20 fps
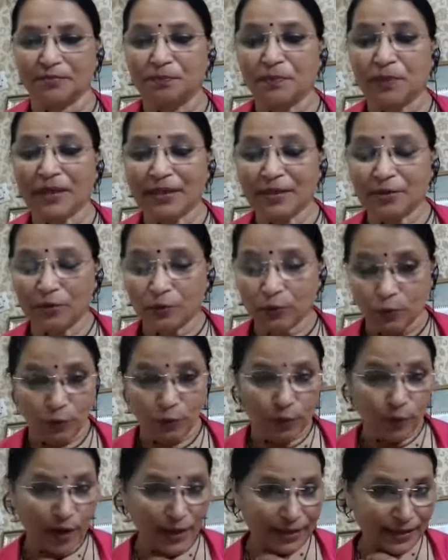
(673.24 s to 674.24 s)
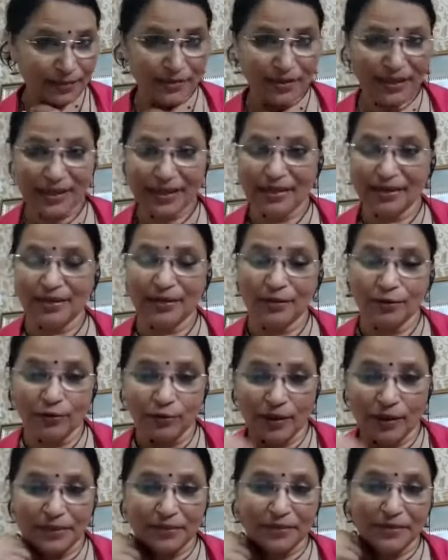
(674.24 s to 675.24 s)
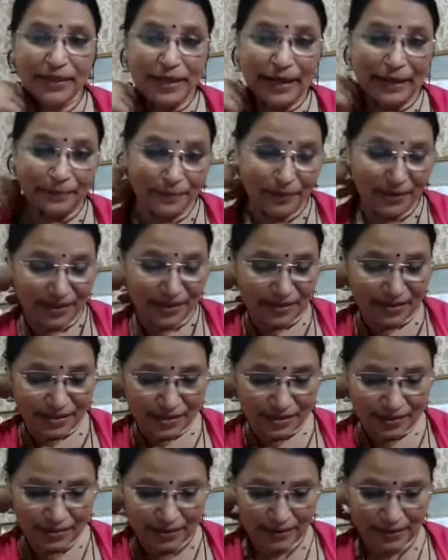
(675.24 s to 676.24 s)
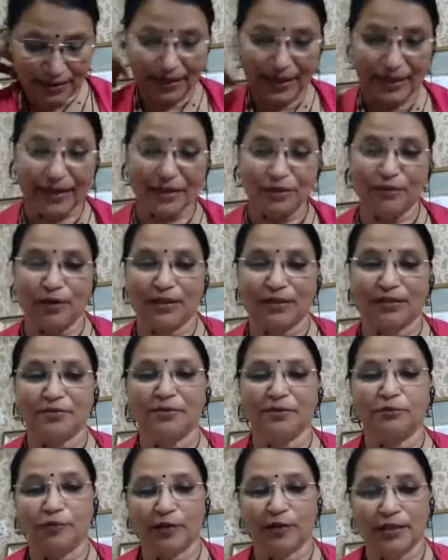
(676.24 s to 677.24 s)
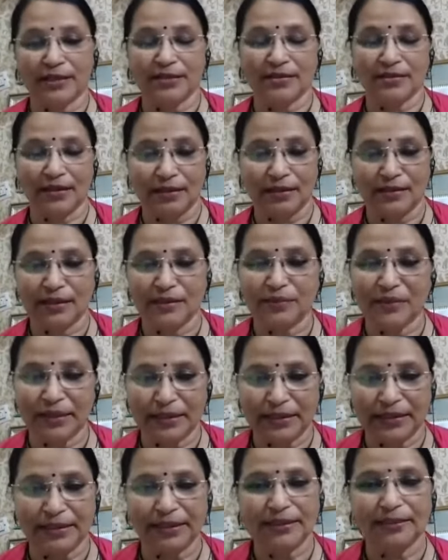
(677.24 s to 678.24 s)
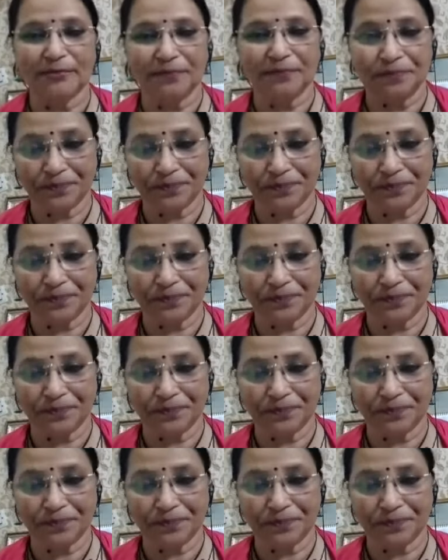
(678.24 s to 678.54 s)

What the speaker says: But whatever happens and whatever works ultimately,